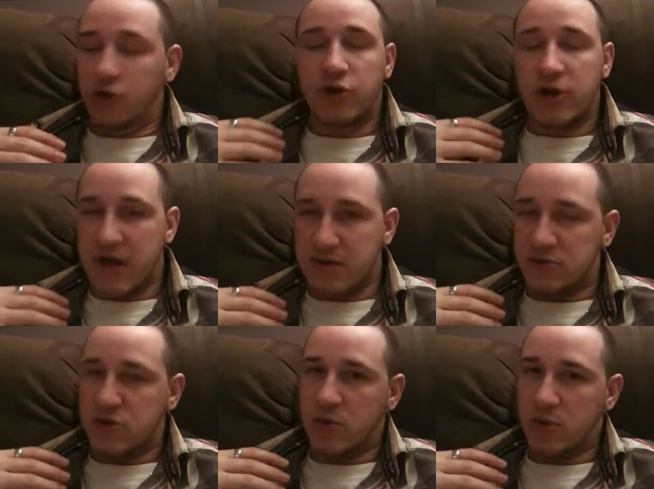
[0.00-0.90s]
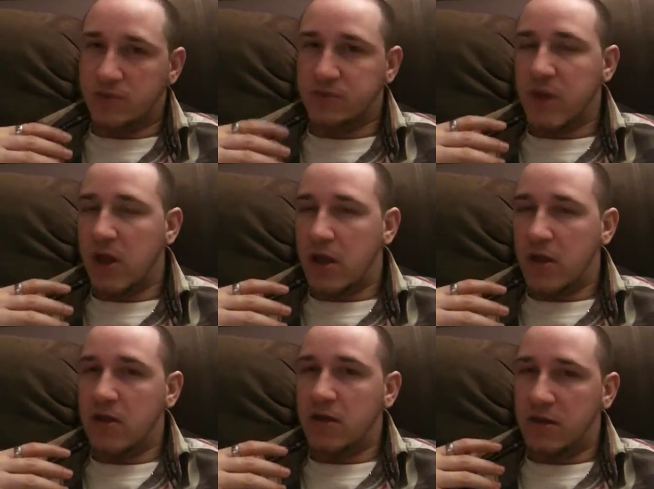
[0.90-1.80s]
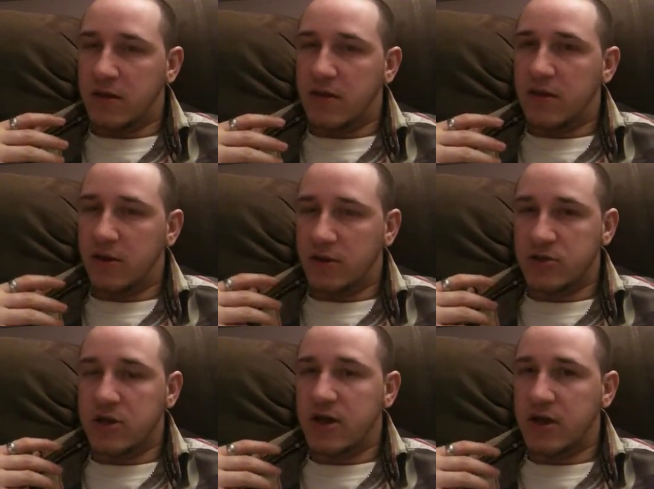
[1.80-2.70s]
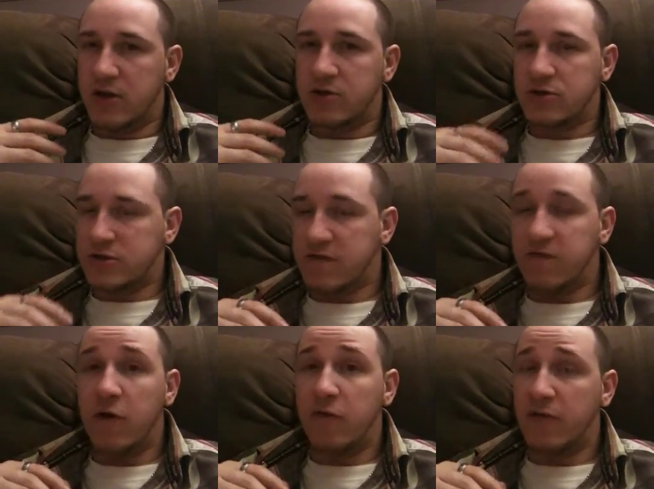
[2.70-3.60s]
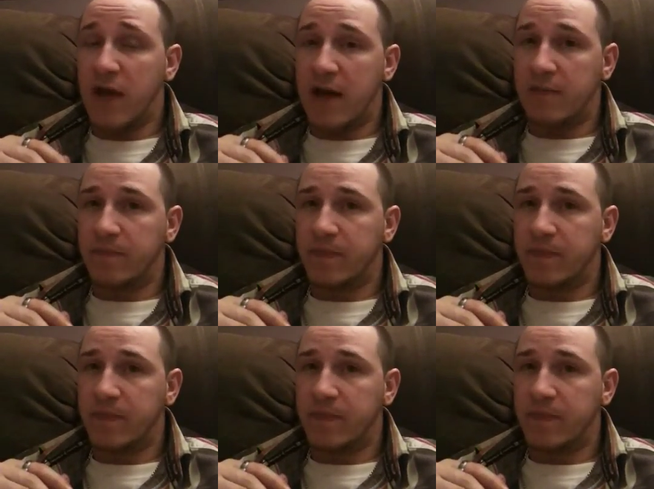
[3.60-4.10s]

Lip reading: you're going to have some trouble. There's a lot of characters that fall flat,